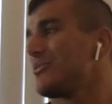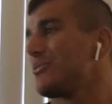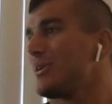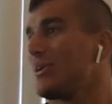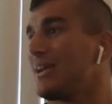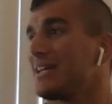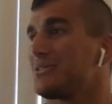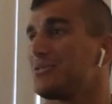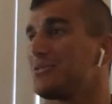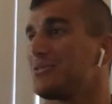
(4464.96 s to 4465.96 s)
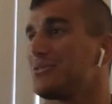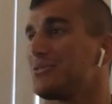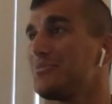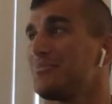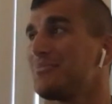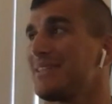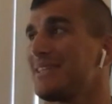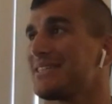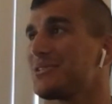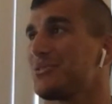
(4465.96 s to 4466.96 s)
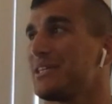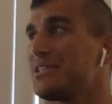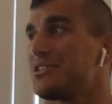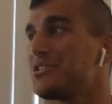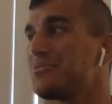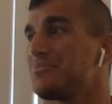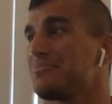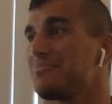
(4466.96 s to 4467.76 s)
what I like to do, it's strange.